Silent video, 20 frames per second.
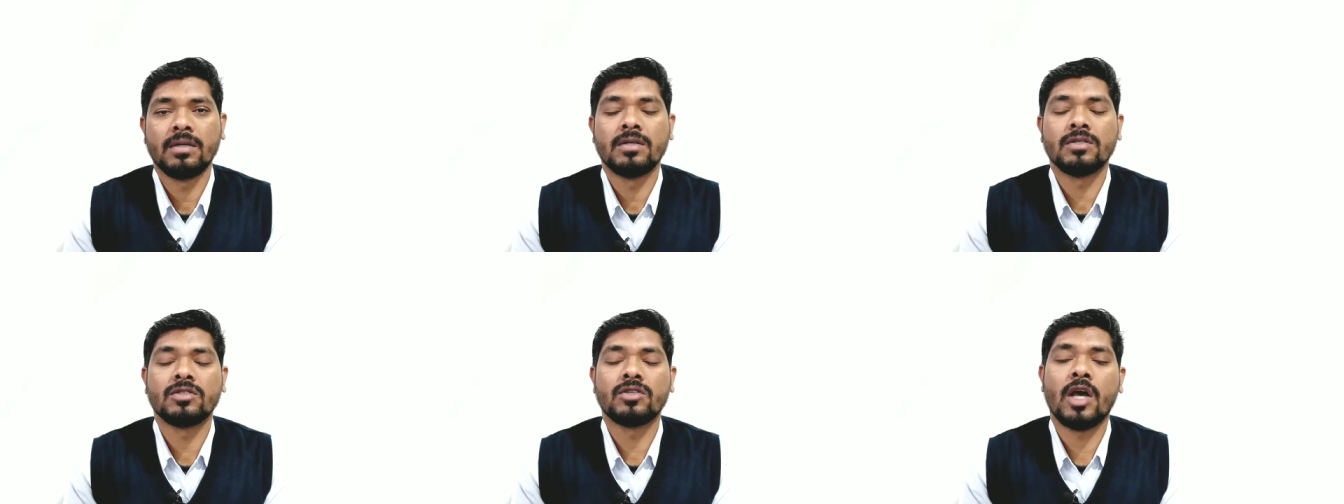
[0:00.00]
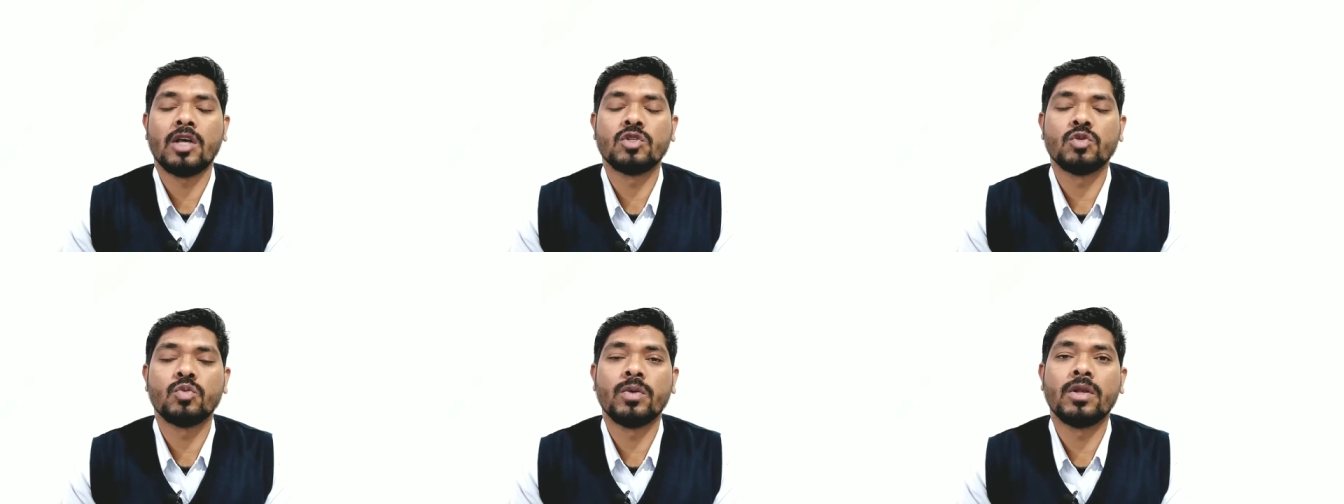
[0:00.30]
So,
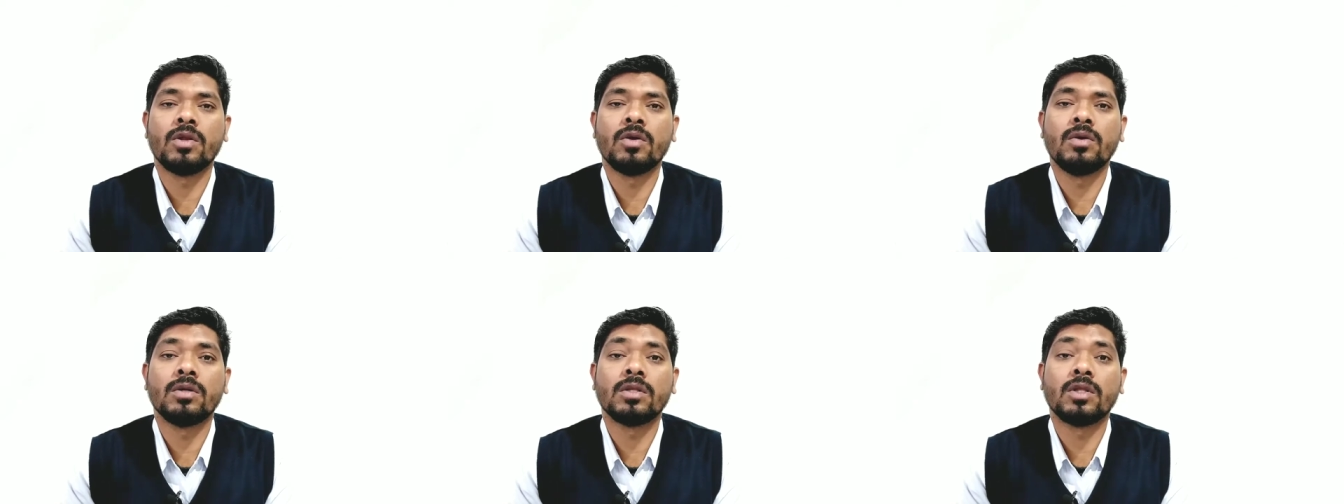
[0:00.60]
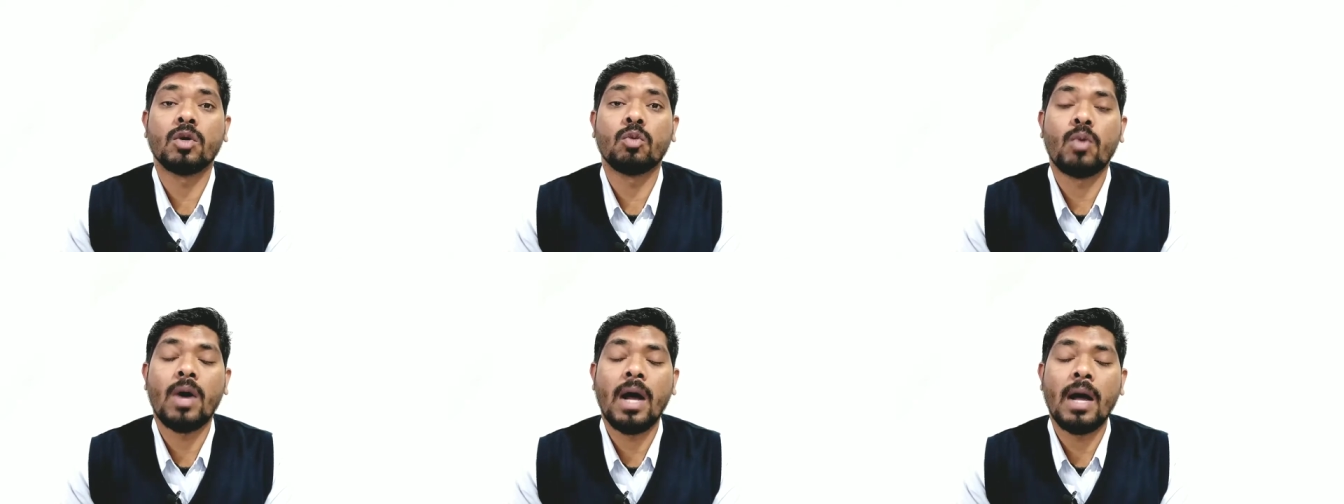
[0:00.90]
as we know
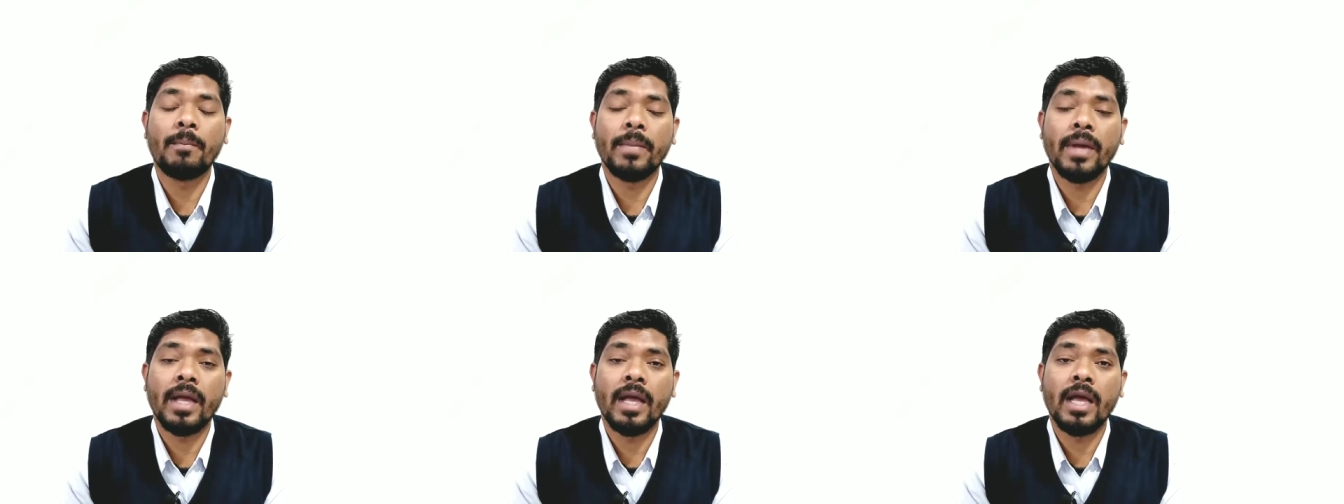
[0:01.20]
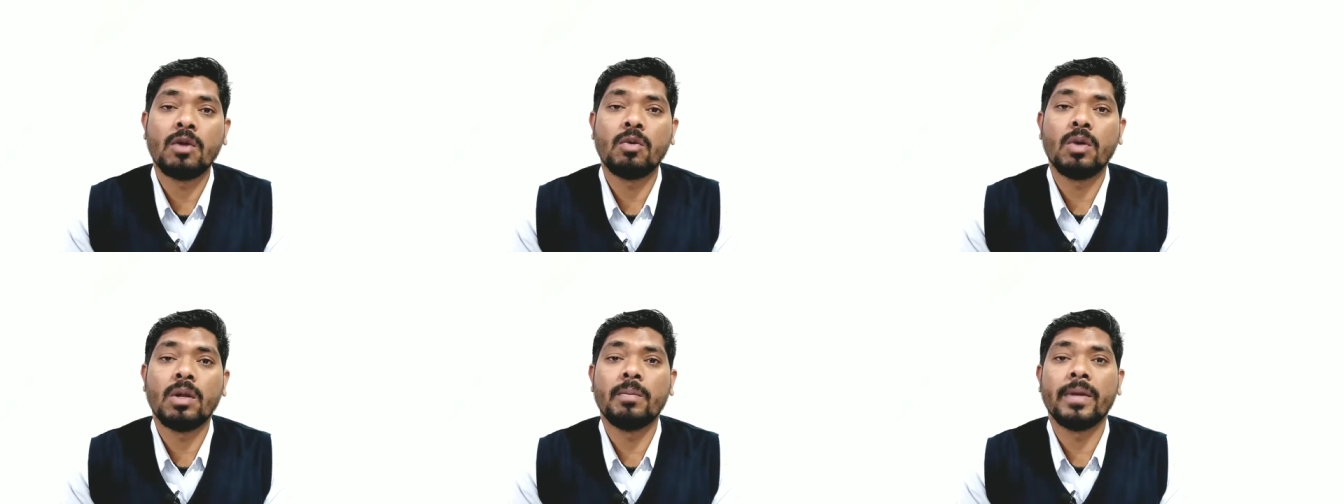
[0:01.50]
the warm
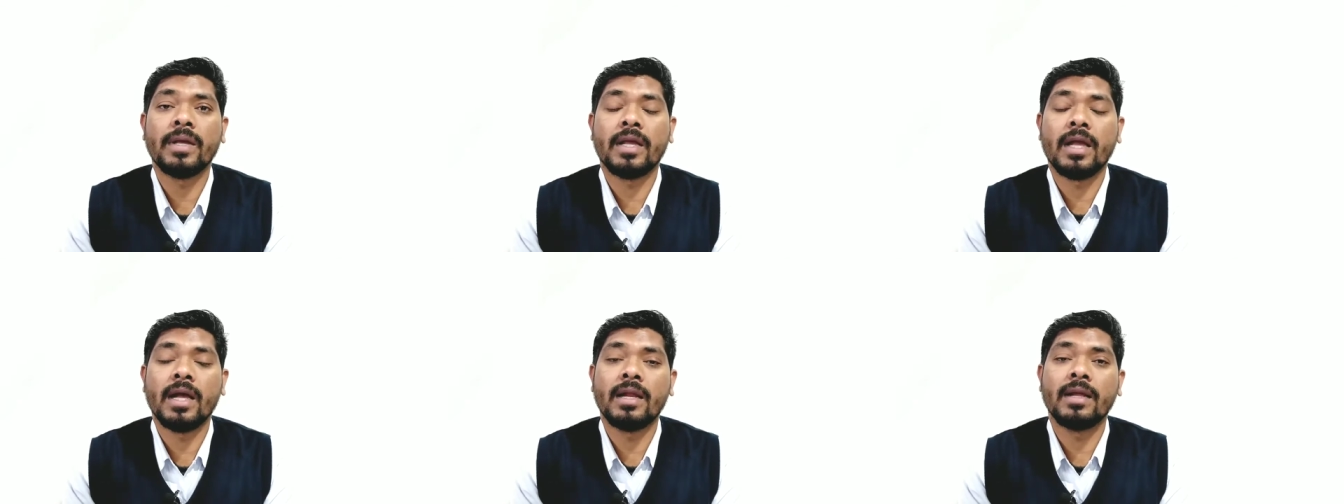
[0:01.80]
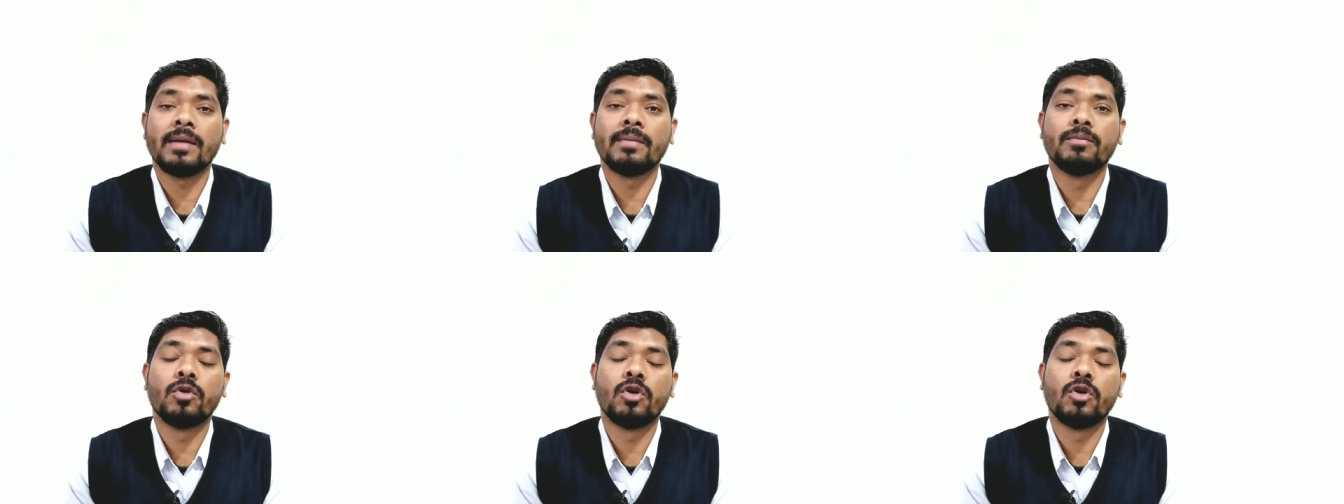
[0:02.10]
air will be carrying